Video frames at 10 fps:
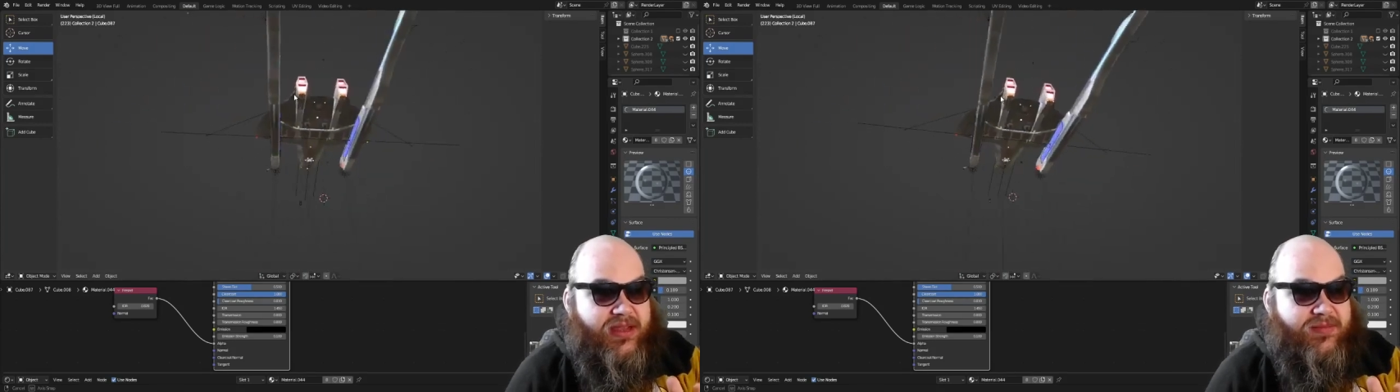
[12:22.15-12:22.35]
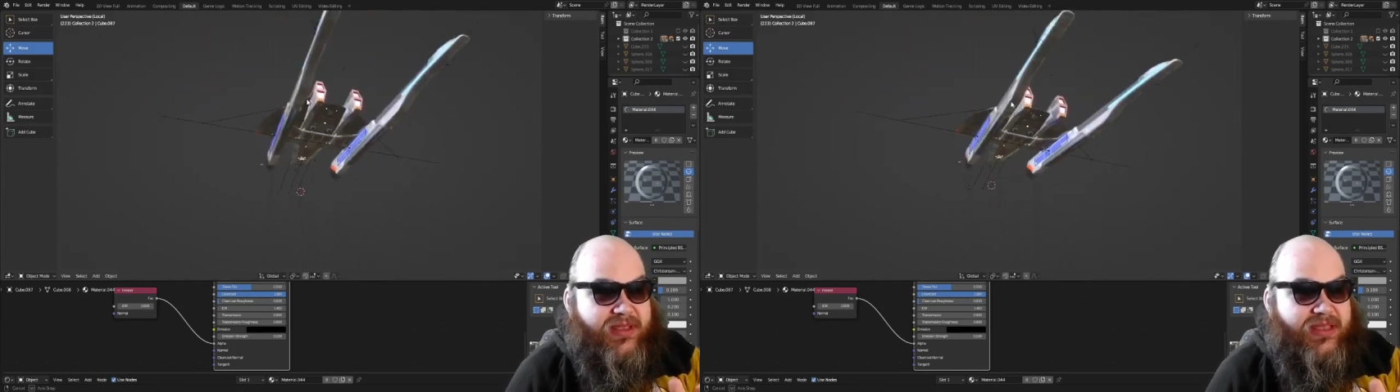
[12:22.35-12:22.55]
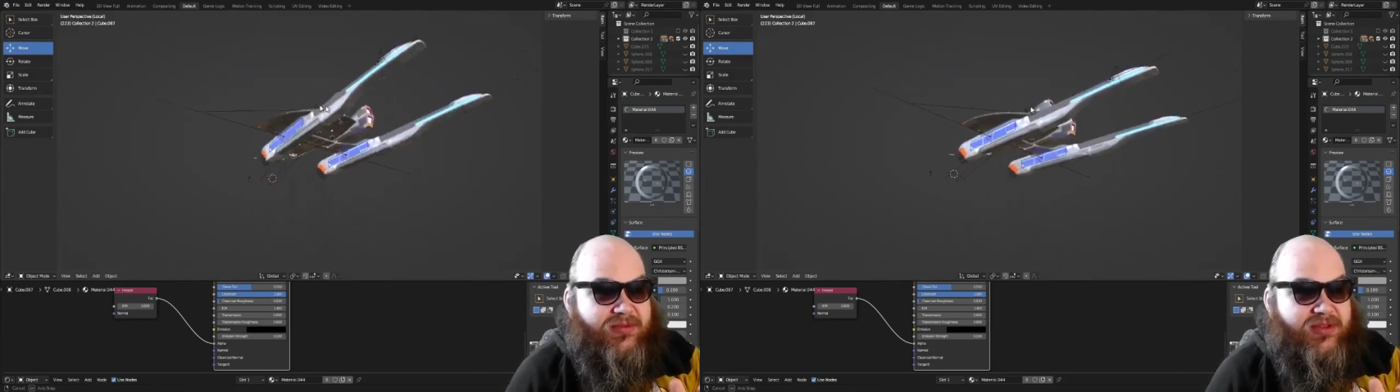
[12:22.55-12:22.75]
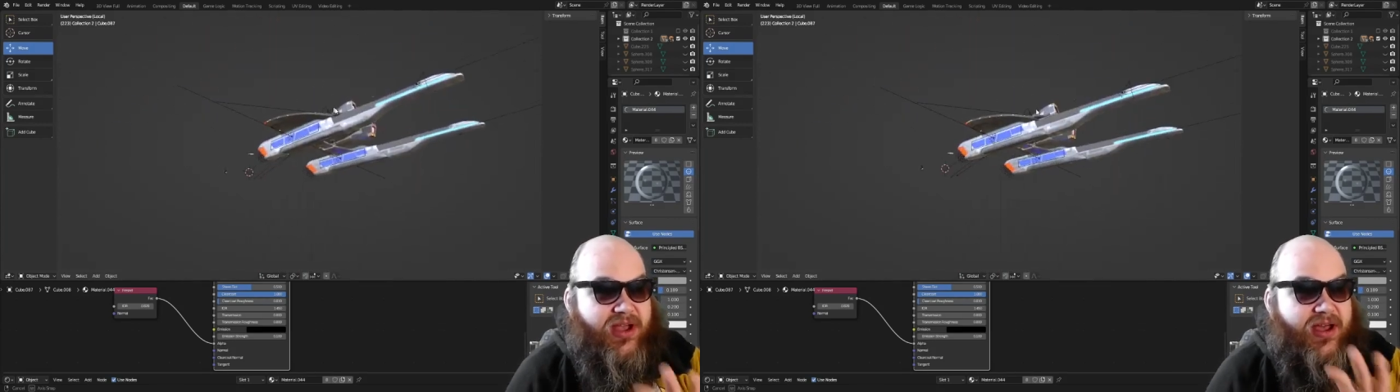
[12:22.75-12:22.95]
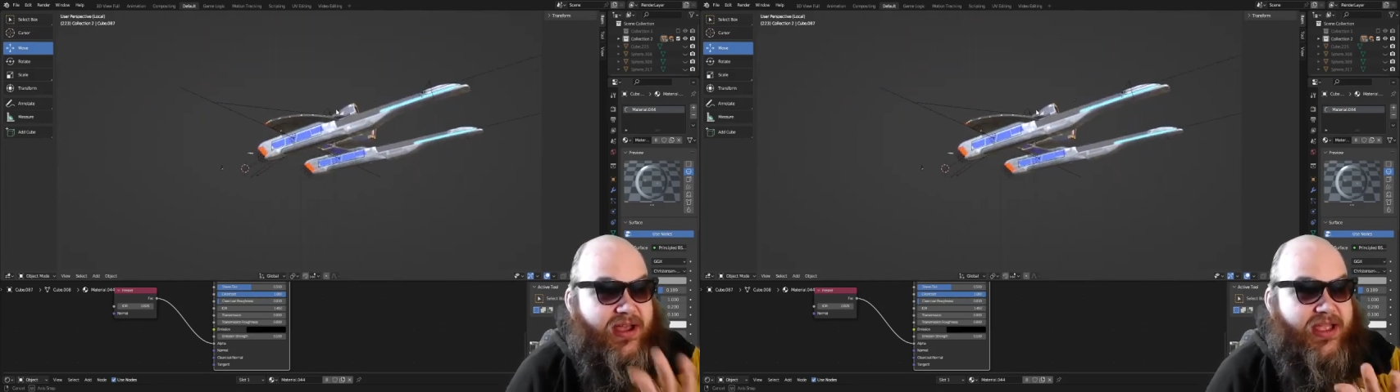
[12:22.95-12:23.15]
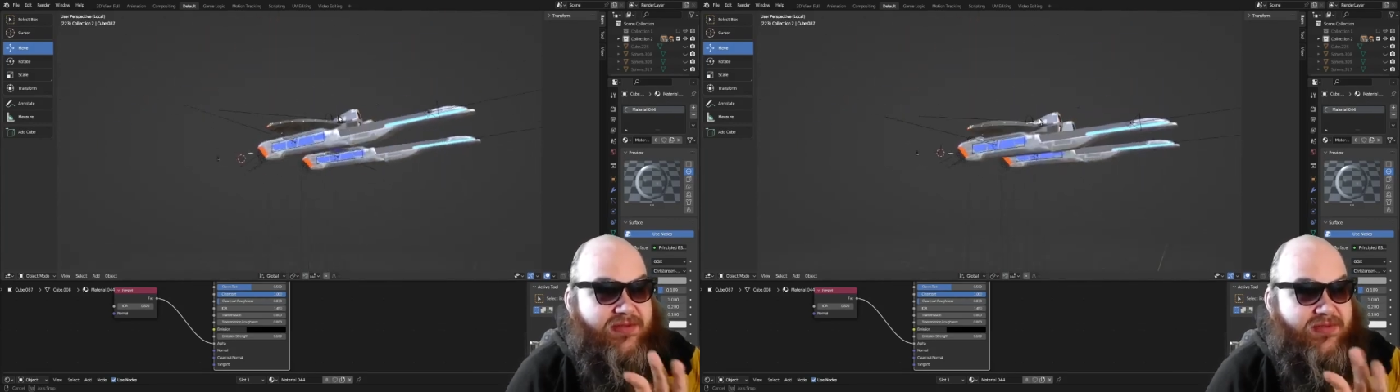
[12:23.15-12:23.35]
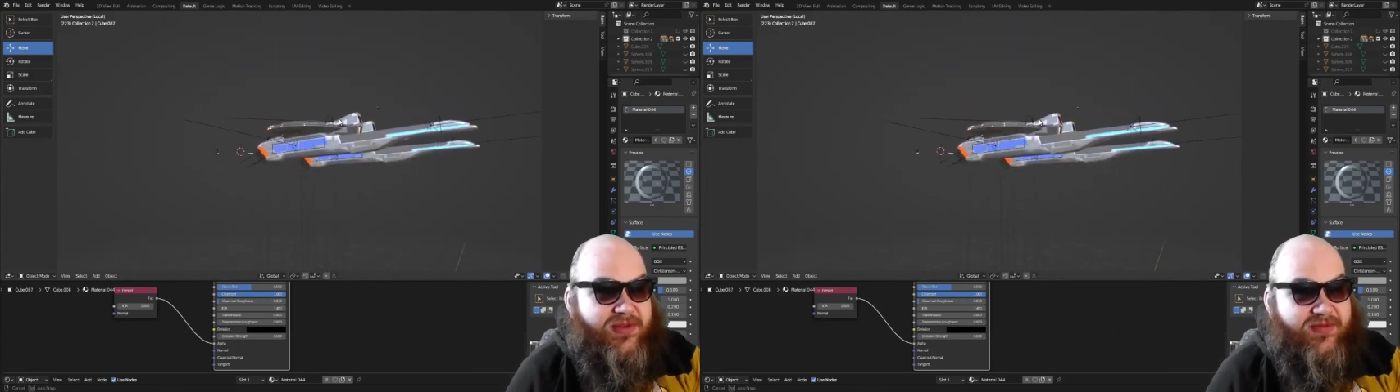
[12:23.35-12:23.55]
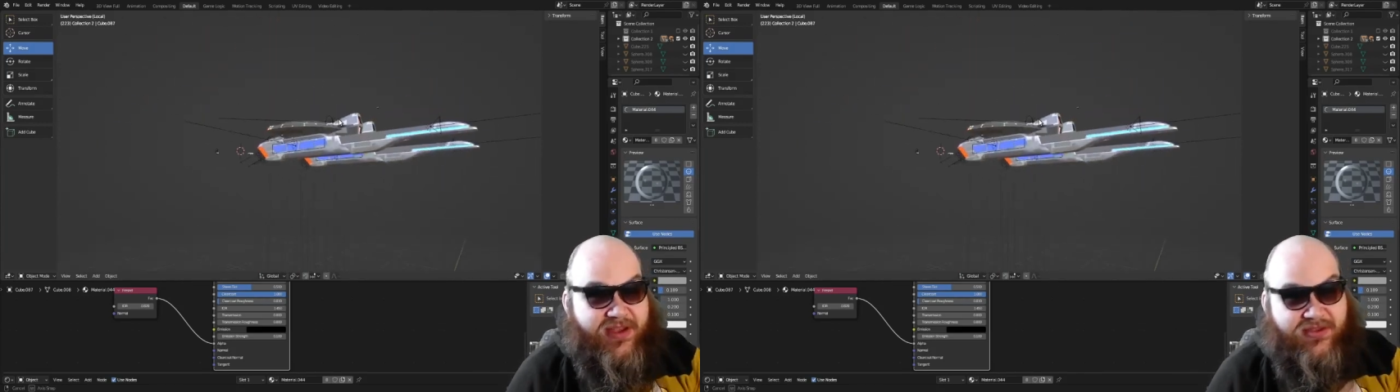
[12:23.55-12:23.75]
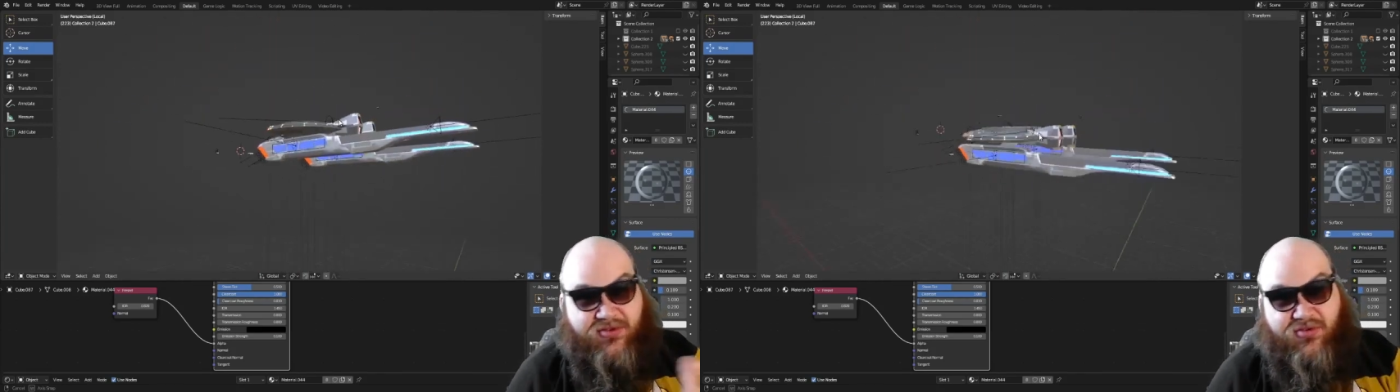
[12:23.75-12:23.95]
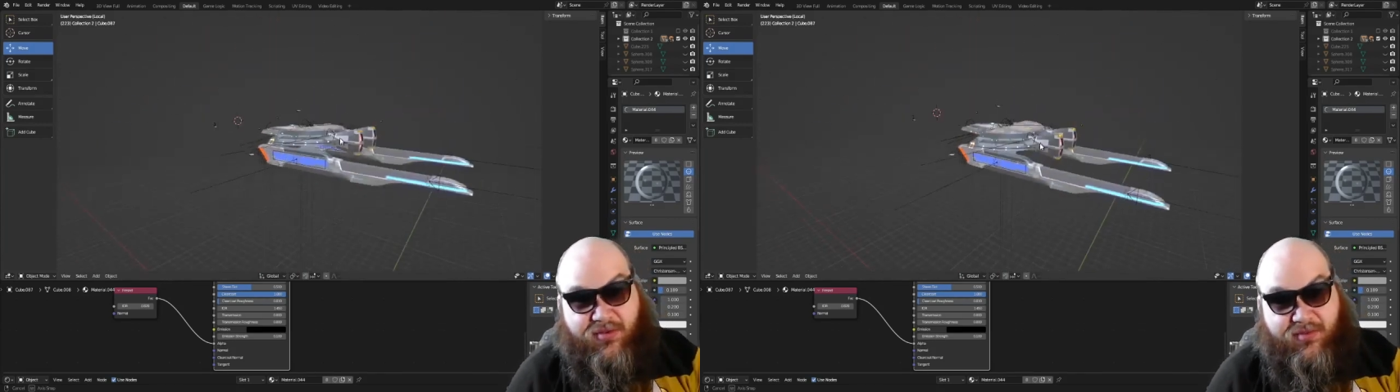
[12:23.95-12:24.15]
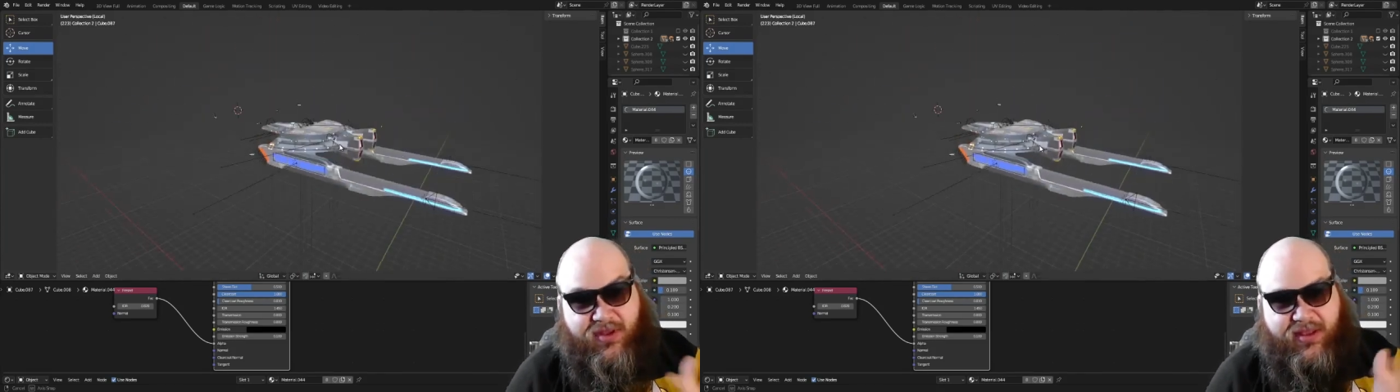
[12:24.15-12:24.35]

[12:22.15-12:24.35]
and be able to hide from a phaser strip.